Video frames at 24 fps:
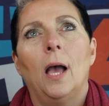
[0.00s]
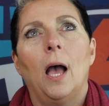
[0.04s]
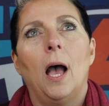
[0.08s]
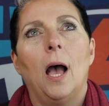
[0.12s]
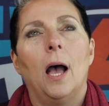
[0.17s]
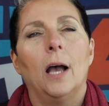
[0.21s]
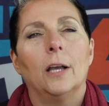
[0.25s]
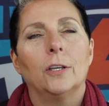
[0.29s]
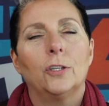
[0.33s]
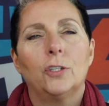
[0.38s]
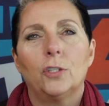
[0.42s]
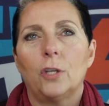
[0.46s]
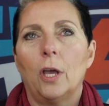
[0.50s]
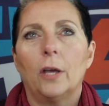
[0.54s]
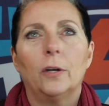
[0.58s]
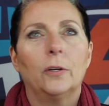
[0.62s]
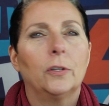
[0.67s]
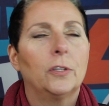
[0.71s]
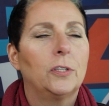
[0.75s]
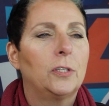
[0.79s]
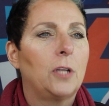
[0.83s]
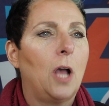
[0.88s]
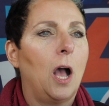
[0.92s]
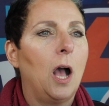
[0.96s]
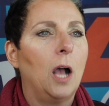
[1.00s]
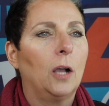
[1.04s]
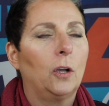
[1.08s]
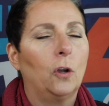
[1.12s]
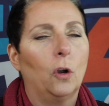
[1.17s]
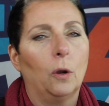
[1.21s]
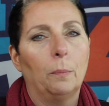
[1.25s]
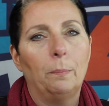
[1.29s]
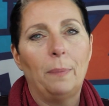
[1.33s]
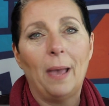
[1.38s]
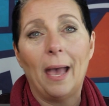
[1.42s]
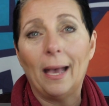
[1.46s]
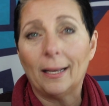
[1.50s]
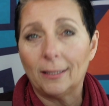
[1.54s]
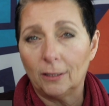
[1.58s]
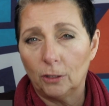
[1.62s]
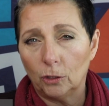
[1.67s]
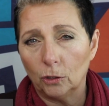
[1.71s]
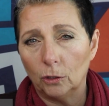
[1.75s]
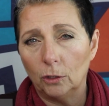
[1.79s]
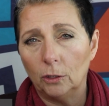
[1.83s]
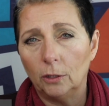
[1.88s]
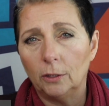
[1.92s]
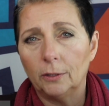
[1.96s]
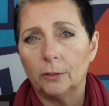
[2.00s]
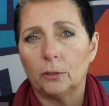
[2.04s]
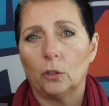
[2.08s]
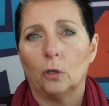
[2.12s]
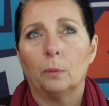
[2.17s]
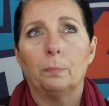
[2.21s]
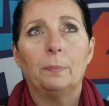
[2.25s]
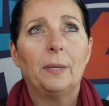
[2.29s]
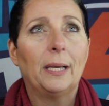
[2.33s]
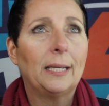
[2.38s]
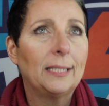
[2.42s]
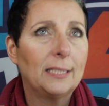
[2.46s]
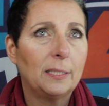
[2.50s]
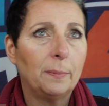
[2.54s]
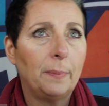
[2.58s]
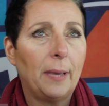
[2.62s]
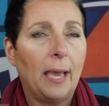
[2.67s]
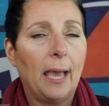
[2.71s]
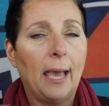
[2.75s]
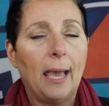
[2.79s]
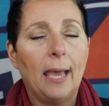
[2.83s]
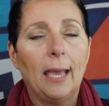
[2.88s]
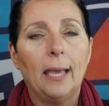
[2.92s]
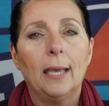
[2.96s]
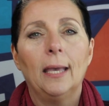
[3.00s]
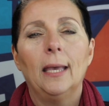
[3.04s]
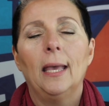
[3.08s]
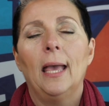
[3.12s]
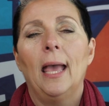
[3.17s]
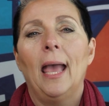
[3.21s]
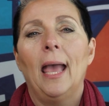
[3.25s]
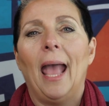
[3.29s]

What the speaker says: Shutterstock or Pexels or Pixabay